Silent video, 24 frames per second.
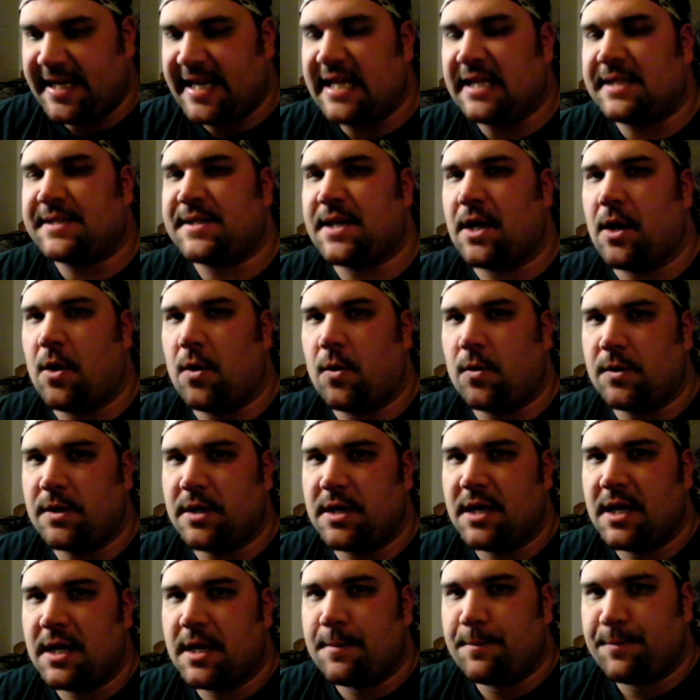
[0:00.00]
its
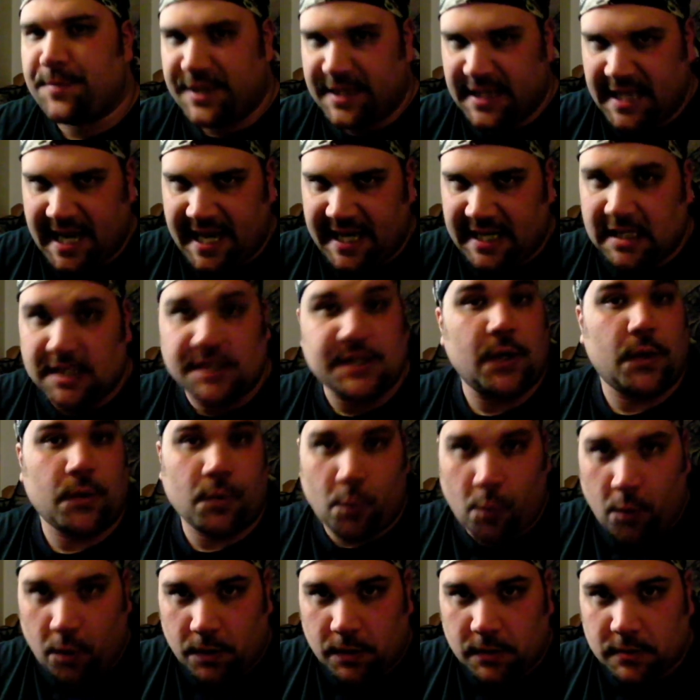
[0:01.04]
own plane, its
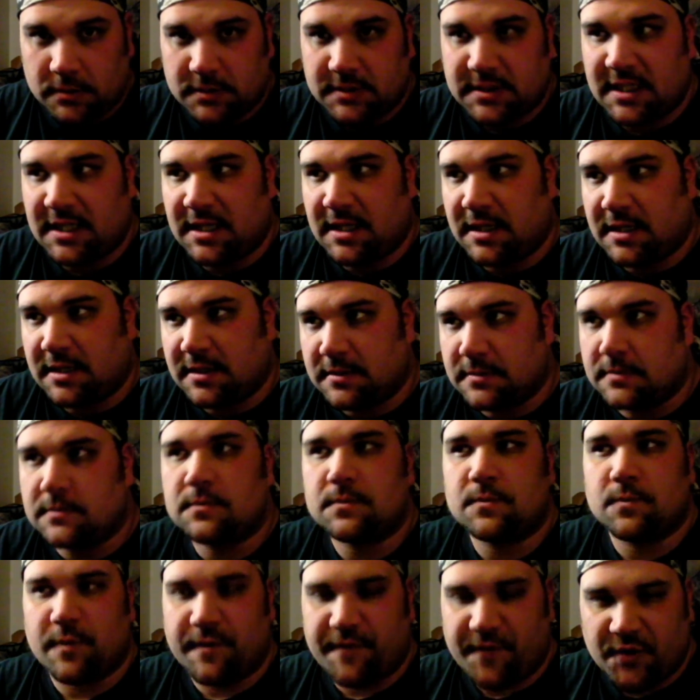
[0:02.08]
own world,
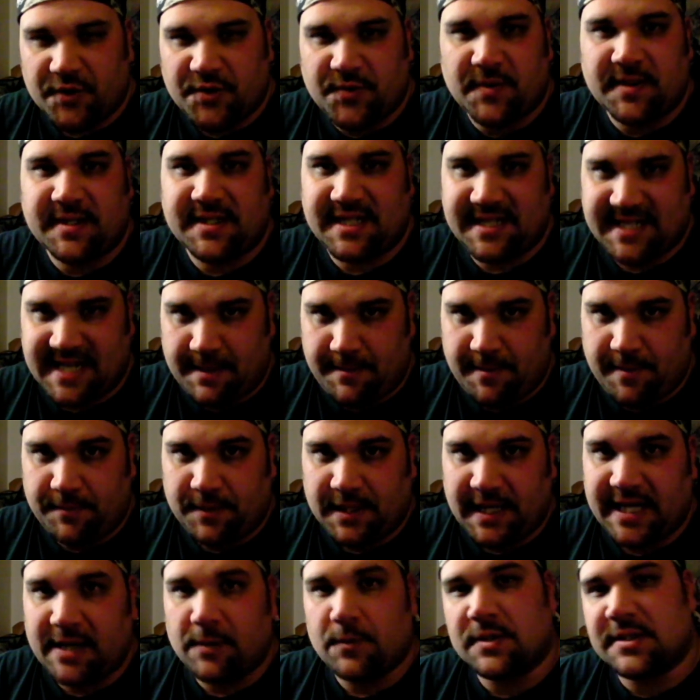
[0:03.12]
referred to as a
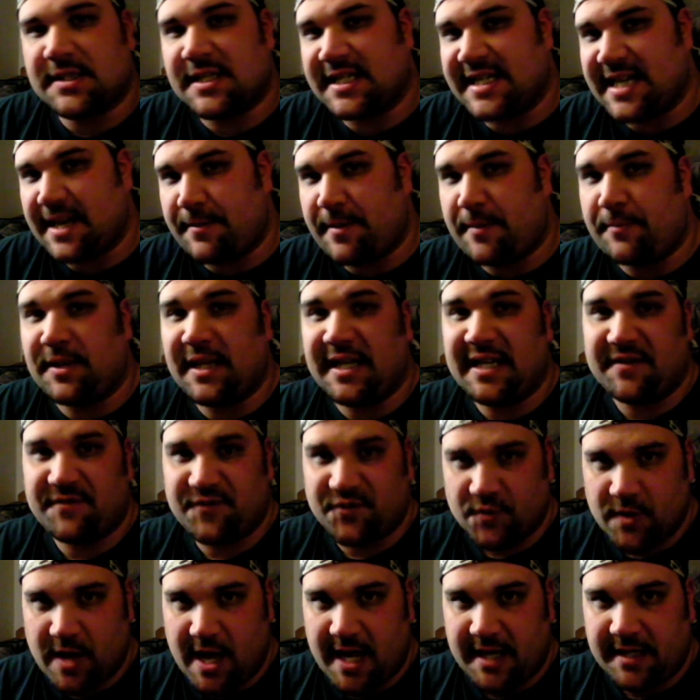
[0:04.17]
demiplane. It was the demiplane of
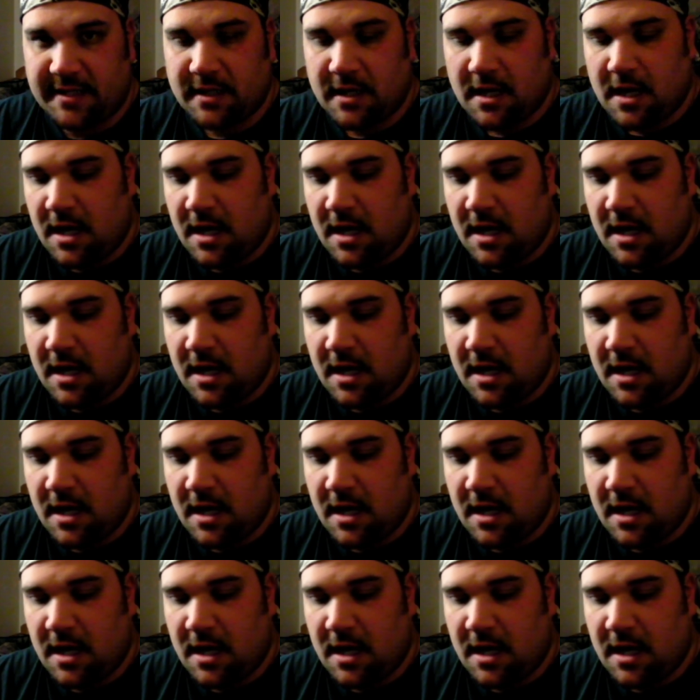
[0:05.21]
Dread.